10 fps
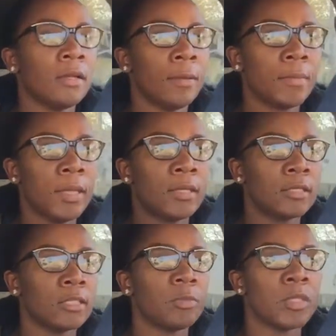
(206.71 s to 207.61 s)
I mean,
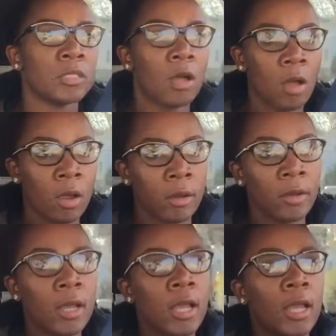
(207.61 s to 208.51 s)
this is bizarre
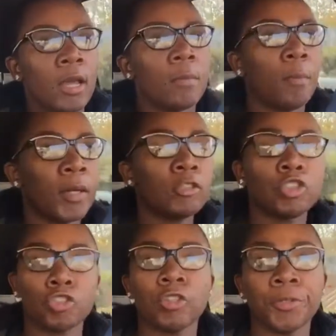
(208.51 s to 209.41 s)
but
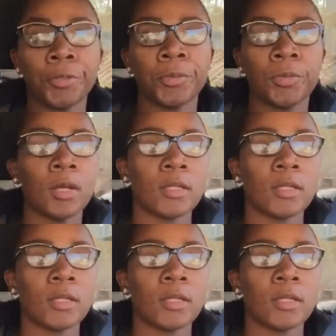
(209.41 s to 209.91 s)
true,